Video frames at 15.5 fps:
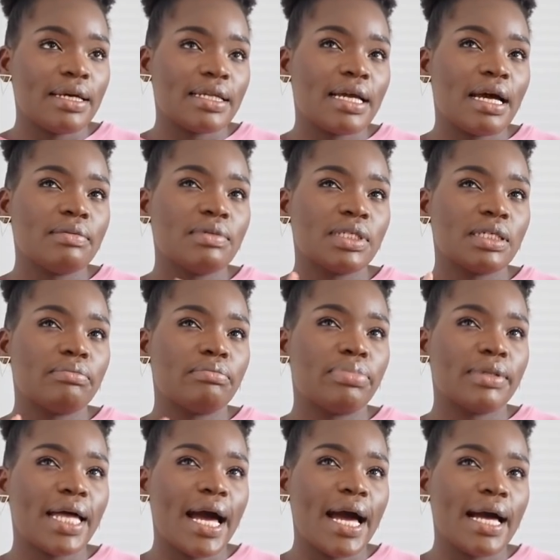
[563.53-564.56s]
It comes in
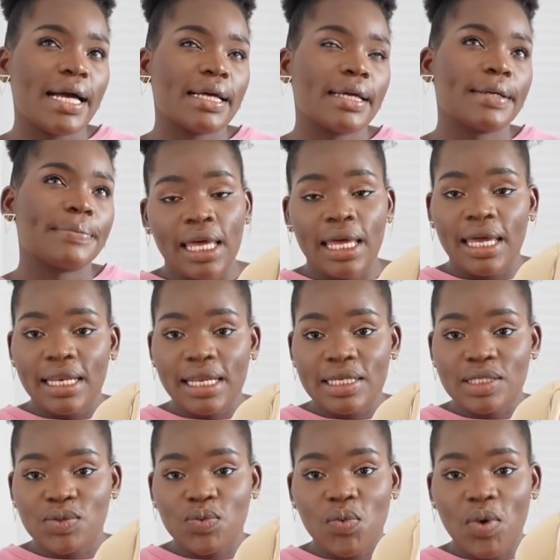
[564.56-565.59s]
black. It
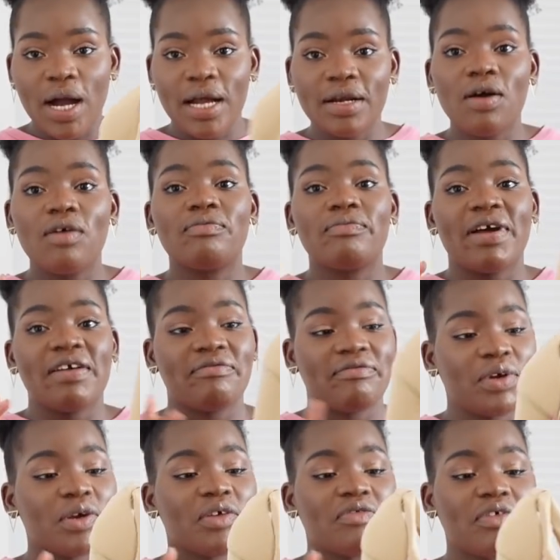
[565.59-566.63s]
is one of my
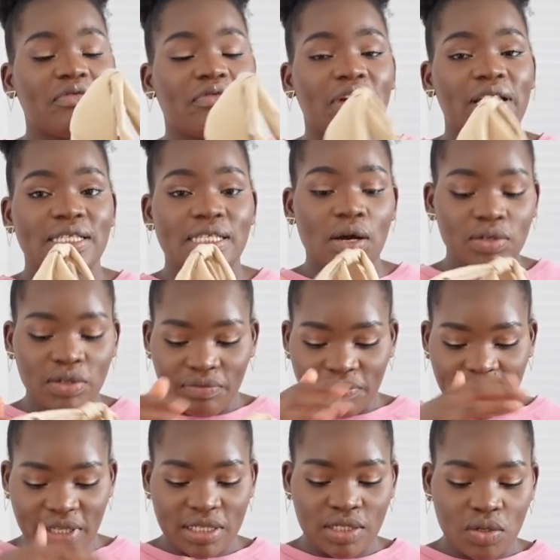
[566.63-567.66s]
very favorites out
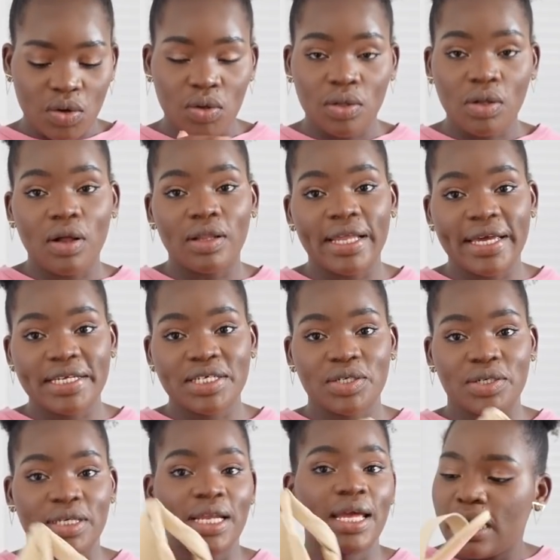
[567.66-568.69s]
of this whole
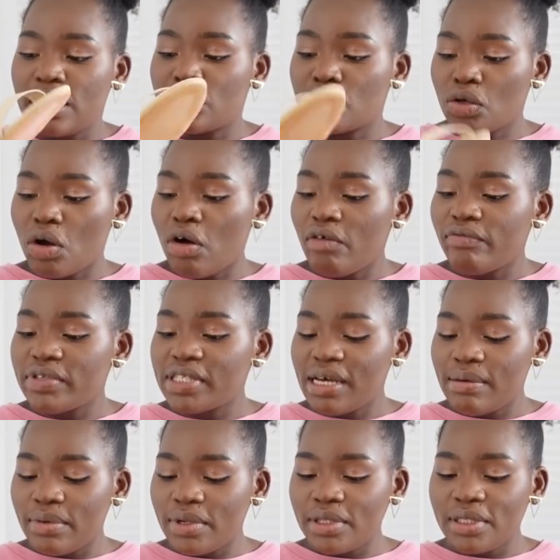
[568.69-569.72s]
collection. It's
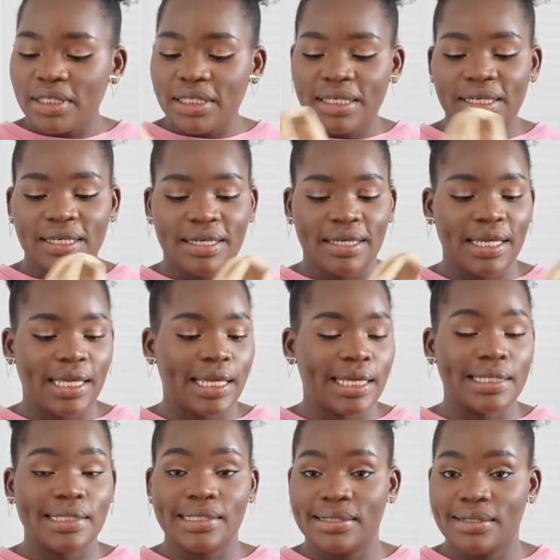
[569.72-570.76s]
comfortable
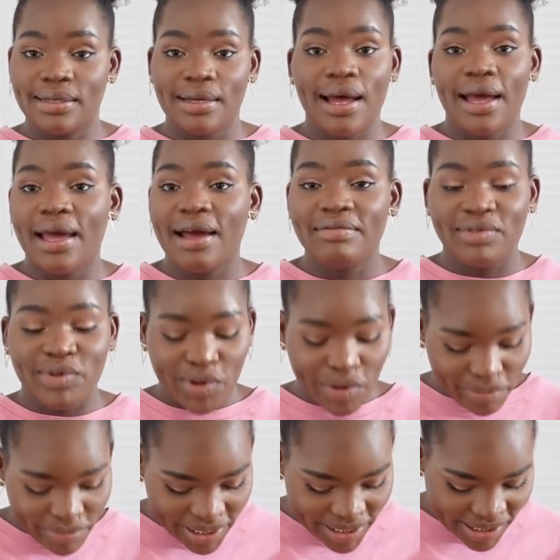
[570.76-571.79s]
and I have no
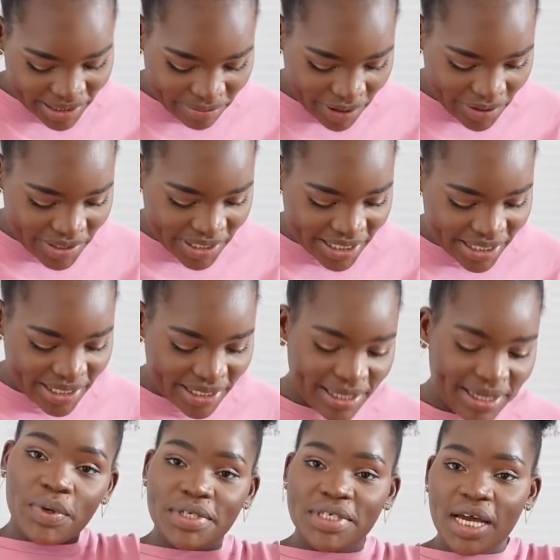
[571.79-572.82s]
complaints about it.
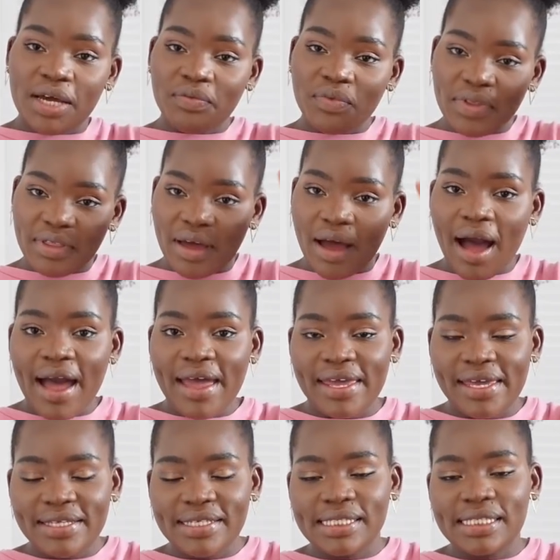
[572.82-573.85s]
We're done with the high
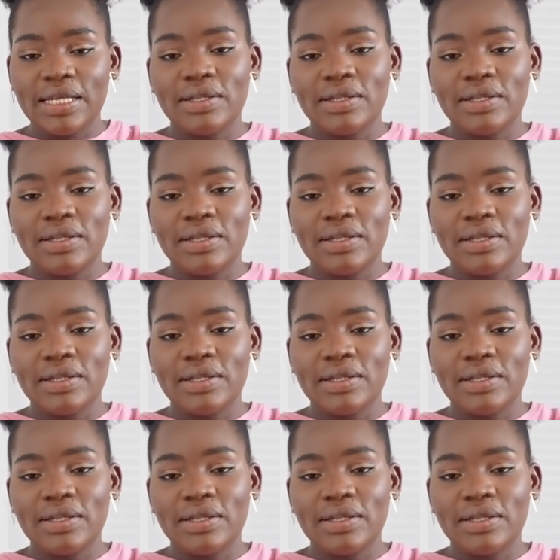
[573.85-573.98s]
heels.